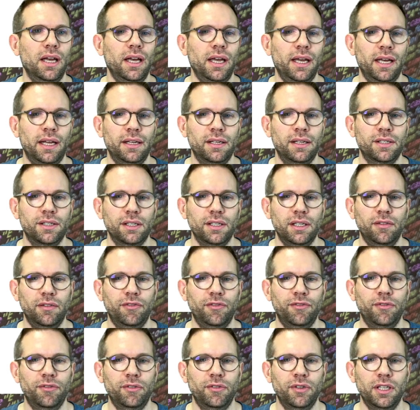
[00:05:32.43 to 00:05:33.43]
And
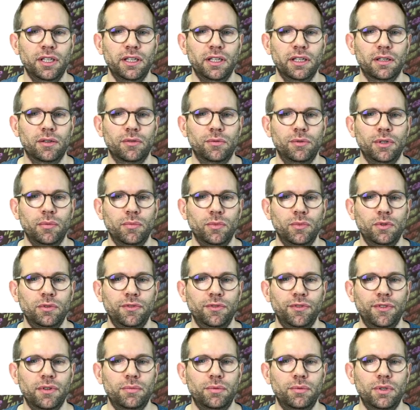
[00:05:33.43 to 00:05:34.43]
if we
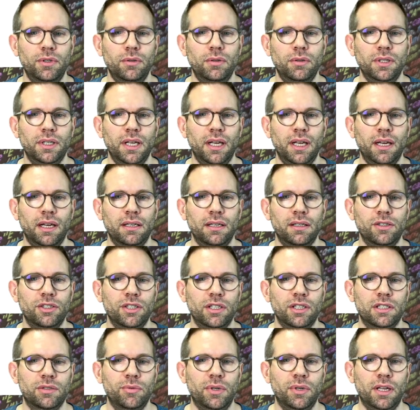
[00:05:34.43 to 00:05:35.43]
remove the role again,
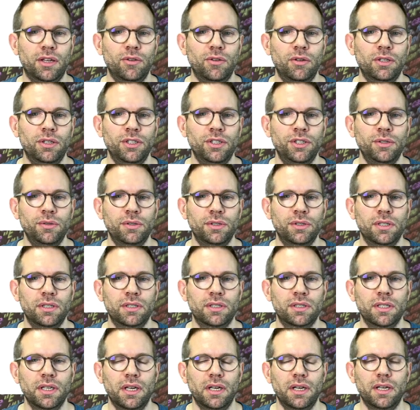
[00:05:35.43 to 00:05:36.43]
just regular
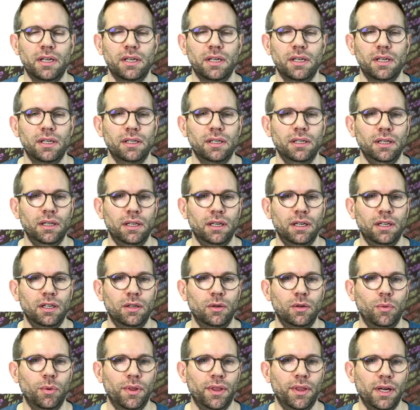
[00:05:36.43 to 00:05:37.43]
users
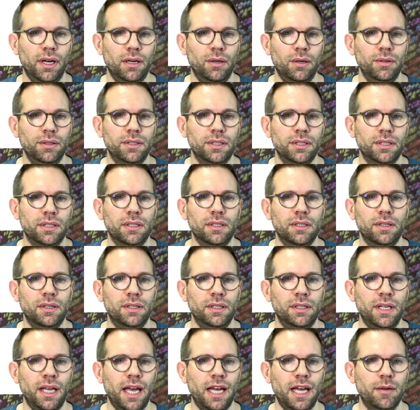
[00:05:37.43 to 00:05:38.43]
without the
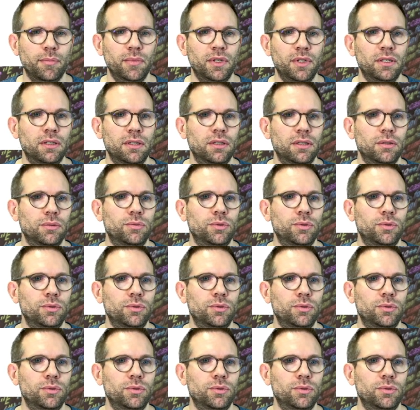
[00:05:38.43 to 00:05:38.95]
admin